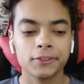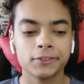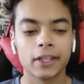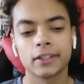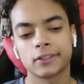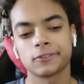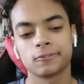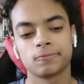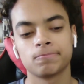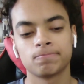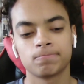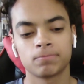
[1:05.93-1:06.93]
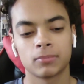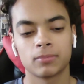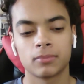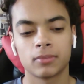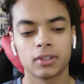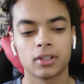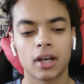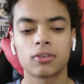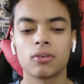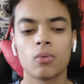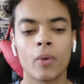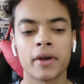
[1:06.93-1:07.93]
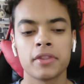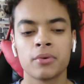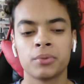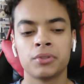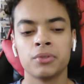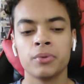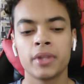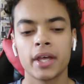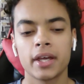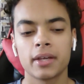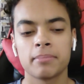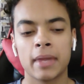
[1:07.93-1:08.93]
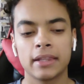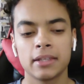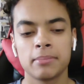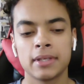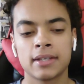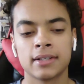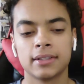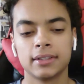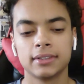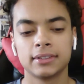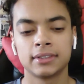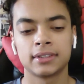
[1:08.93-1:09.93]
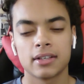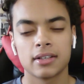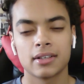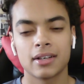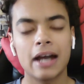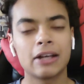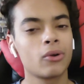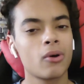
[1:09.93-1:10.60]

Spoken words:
Like, I don't know why they would do that, mainly because I